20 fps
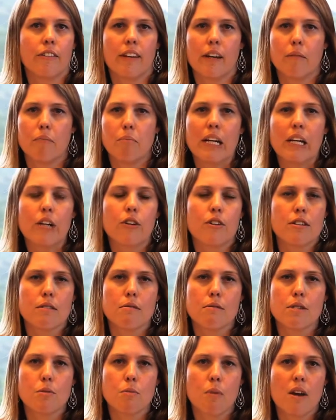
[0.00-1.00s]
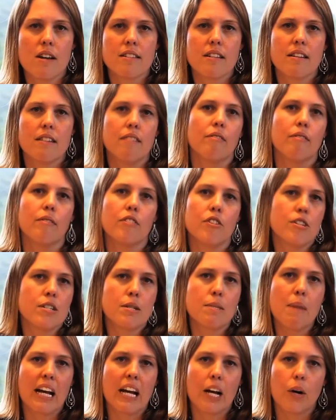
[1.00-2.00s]
a big Christmas present,
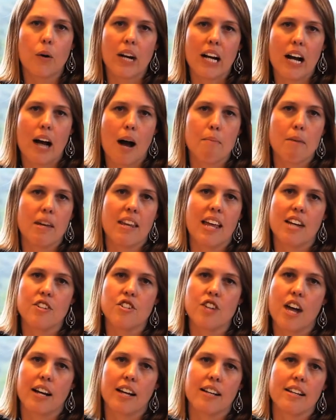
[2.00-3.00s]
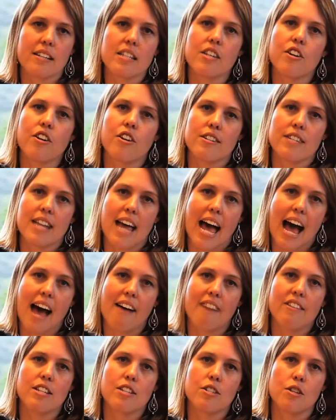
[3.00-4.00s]
just make a quick copy of that check. It doesn't hurt to
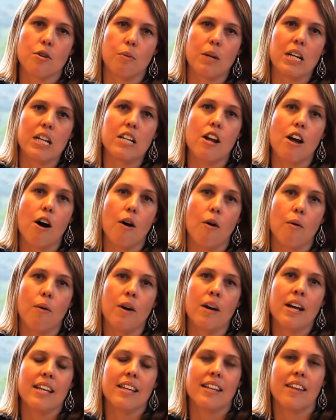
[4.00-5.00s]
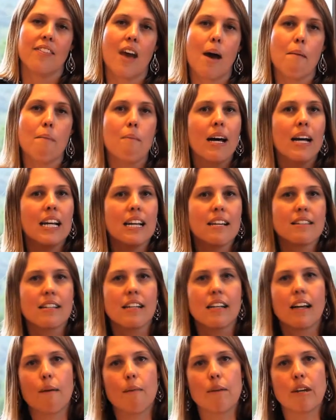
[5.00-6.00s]
have it so we know that that money
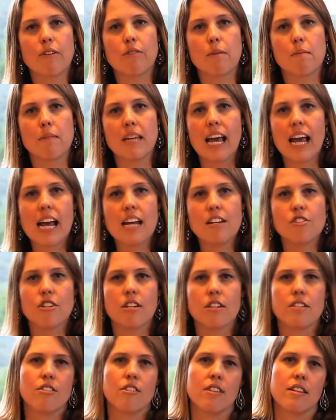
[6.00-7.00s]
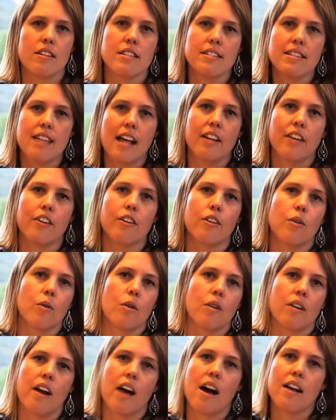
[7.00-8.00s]
isn't coming from the agent or the seller
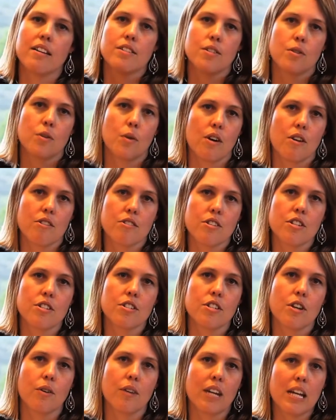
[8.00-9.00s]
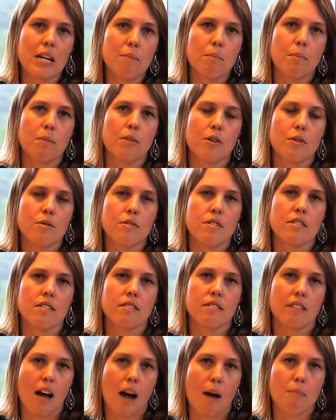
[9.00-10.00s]
or an odd source. So keep those
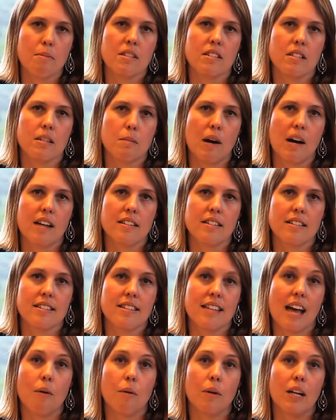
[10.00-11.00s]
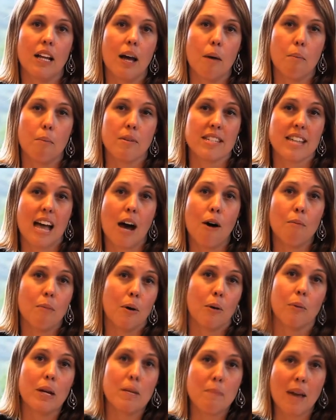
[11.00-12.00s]
copies of deposits. That will help us out,
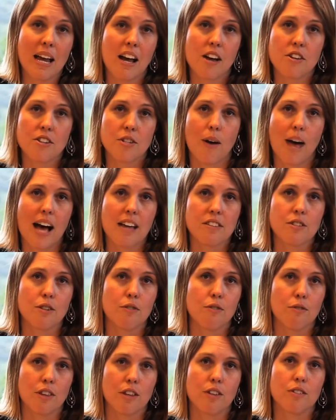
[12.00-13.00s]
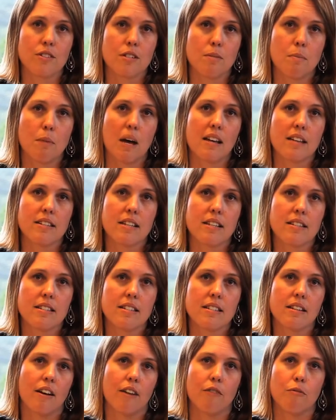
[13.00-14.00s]
but we may also ask you for those
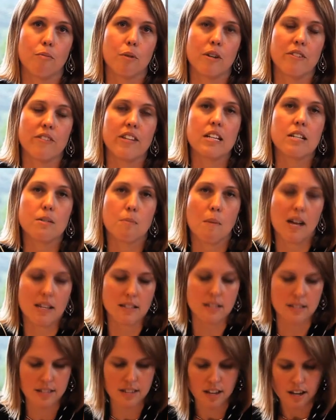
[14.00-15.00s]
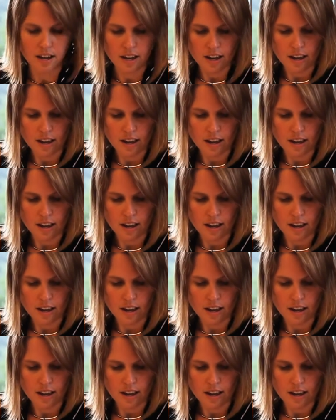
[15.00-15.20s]
deposits of previous months.